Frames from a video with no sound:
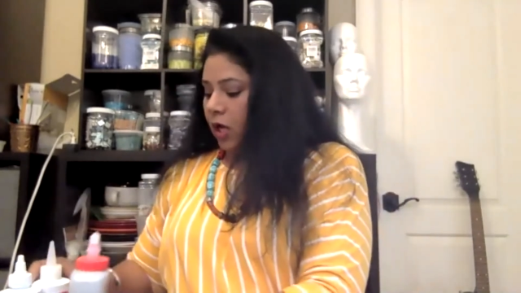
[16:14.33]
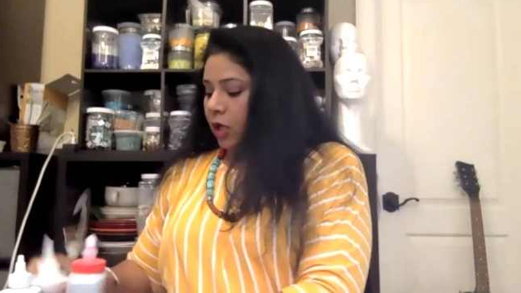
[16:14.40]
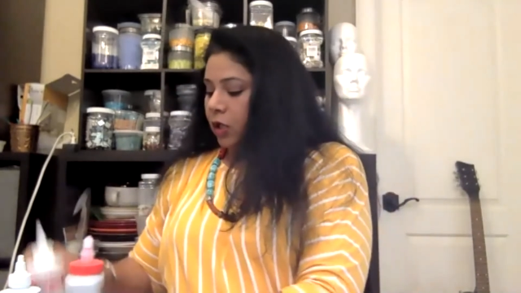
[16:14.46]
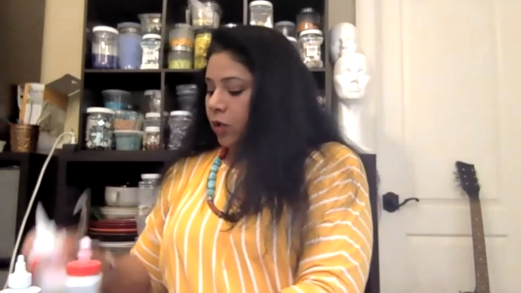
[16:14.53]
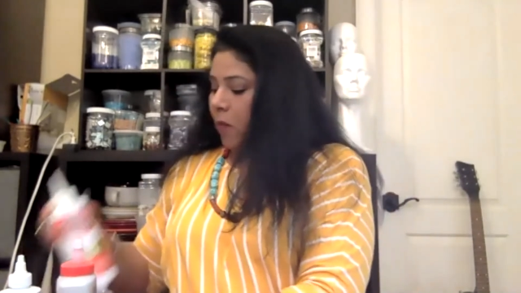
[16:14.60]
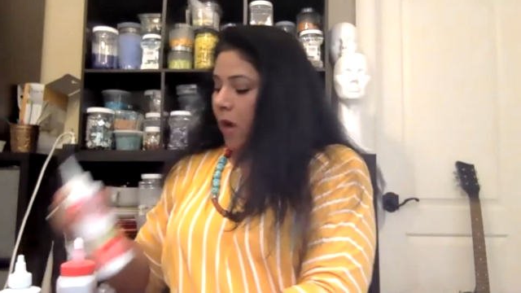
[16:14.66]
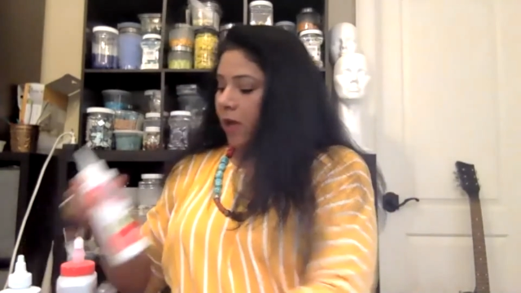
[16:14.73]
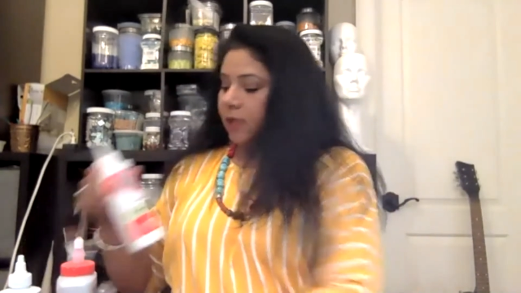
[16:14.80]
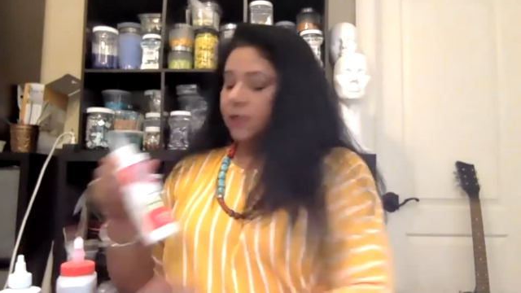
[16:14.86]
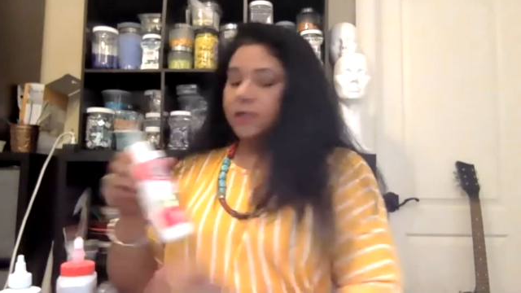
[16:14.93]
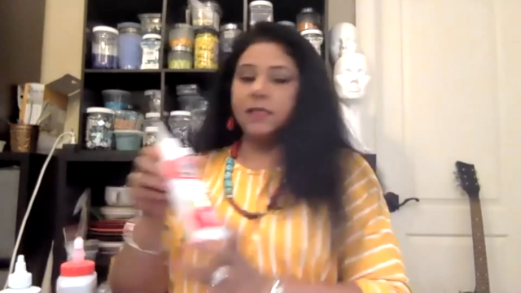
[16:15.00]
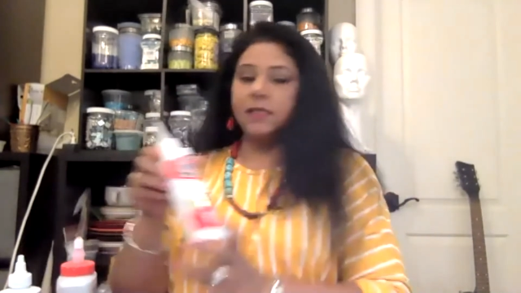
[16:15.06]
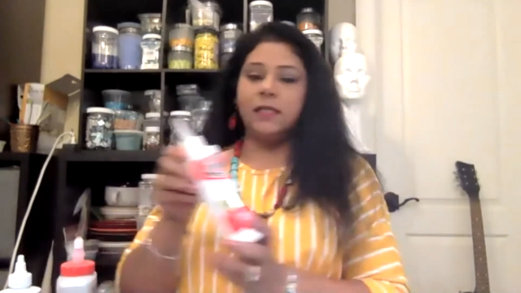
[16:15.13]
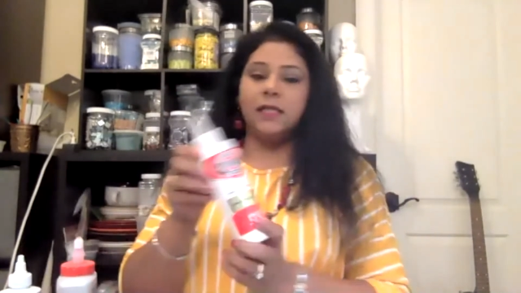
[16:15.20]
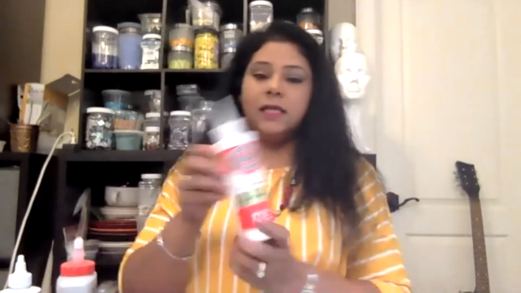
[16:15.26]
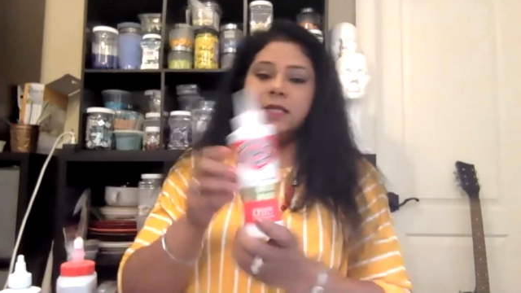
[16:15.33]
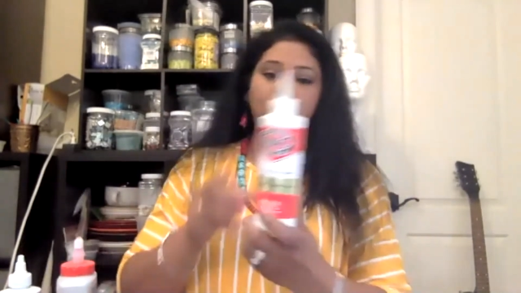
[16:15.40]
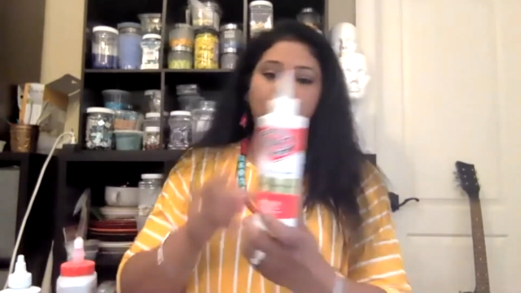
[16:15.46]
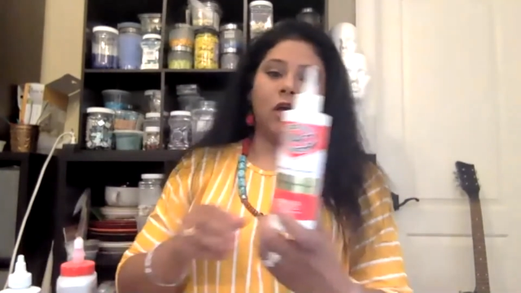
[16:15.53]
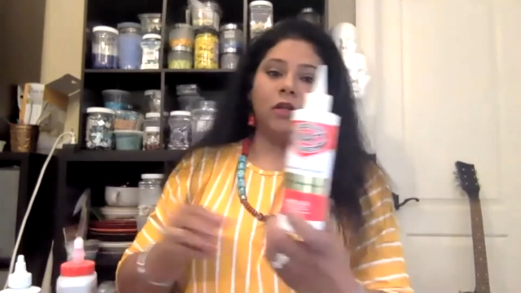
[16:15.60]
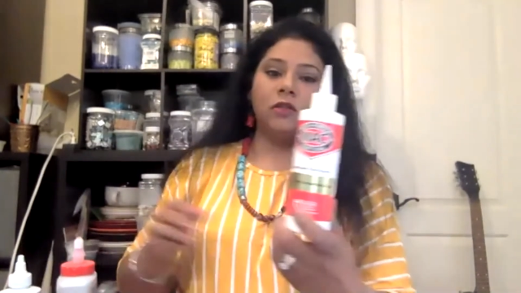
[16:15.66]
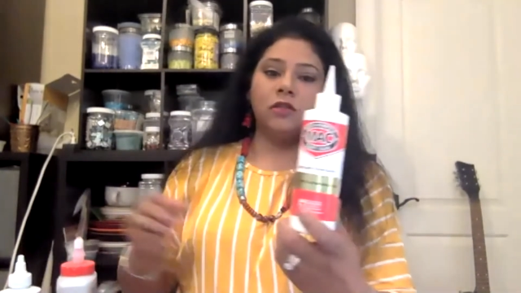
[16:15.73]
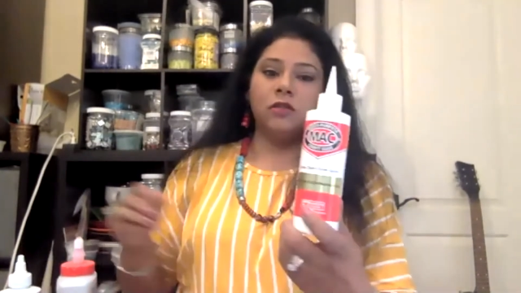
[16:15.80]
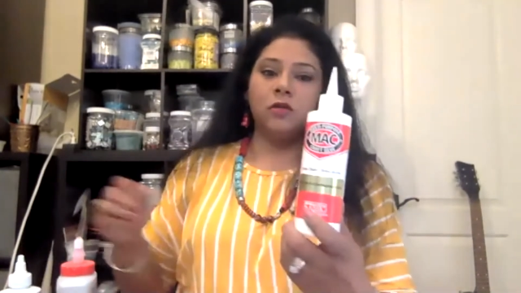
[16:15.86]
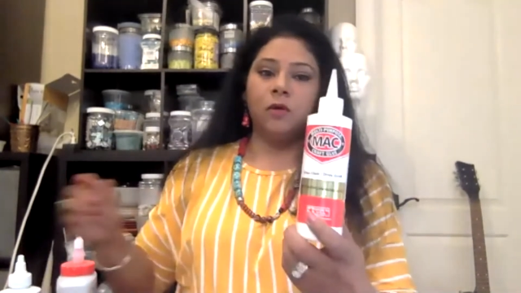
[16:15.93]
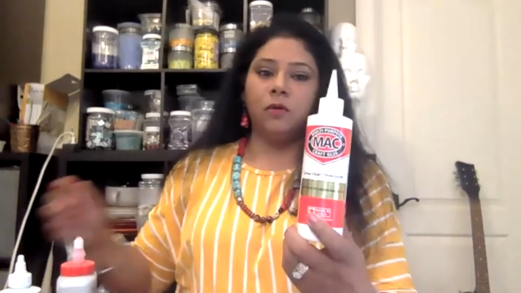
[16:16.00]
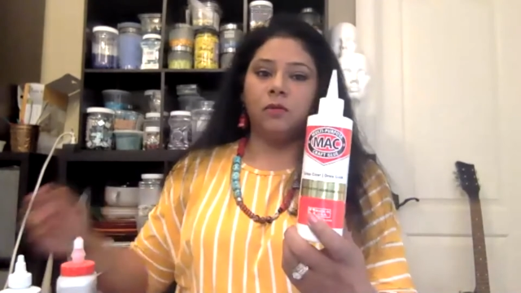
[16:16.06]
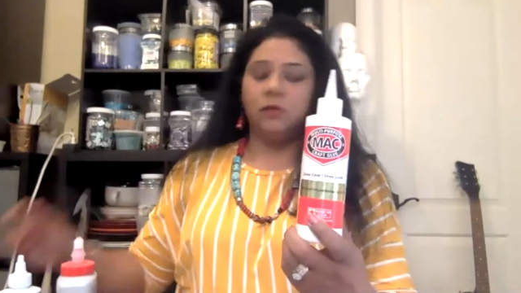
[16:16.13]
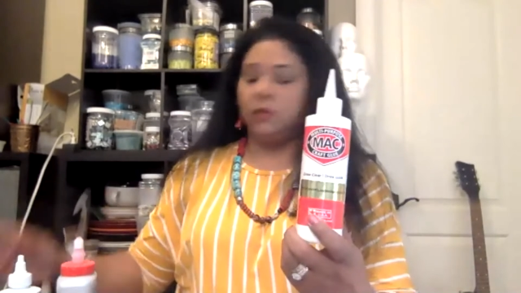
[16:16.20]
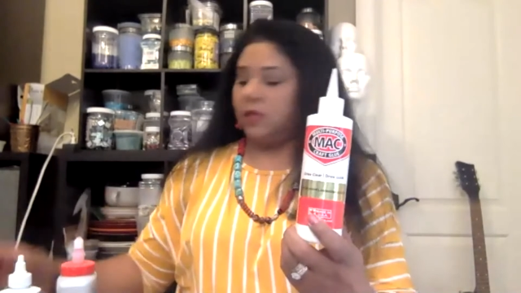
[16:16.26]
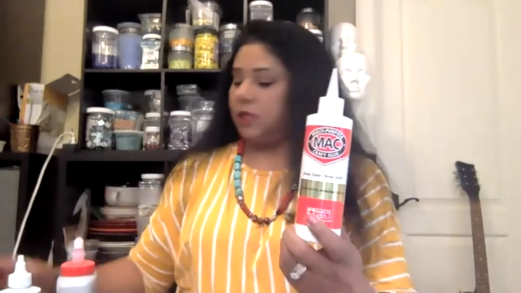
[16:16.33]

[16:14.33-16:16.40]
You might see this also.